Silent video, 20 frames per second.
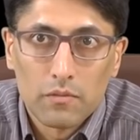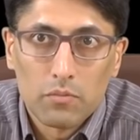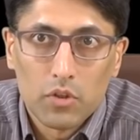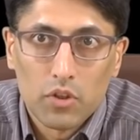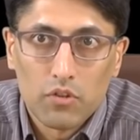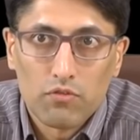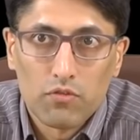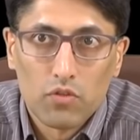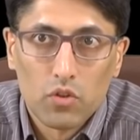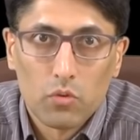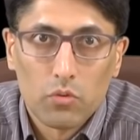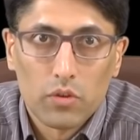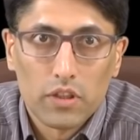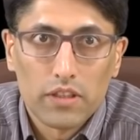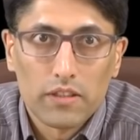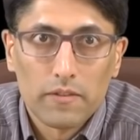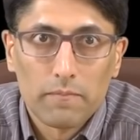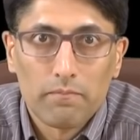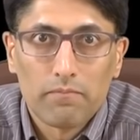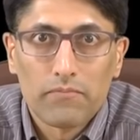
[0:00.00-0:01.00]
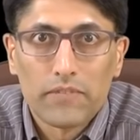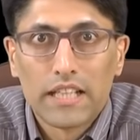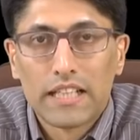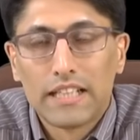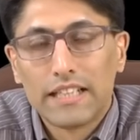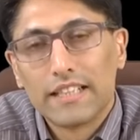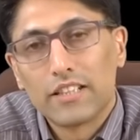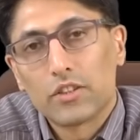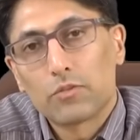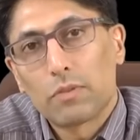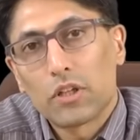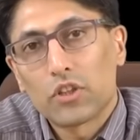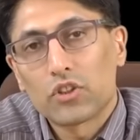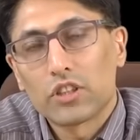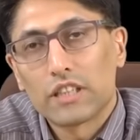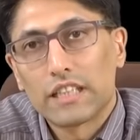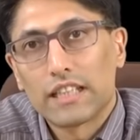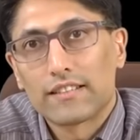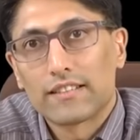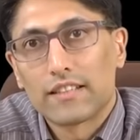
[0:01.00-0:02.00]
put forward,
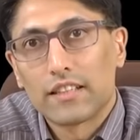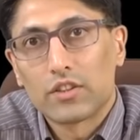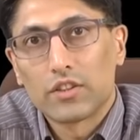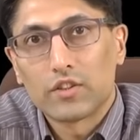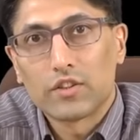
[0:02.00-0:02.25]
especially as the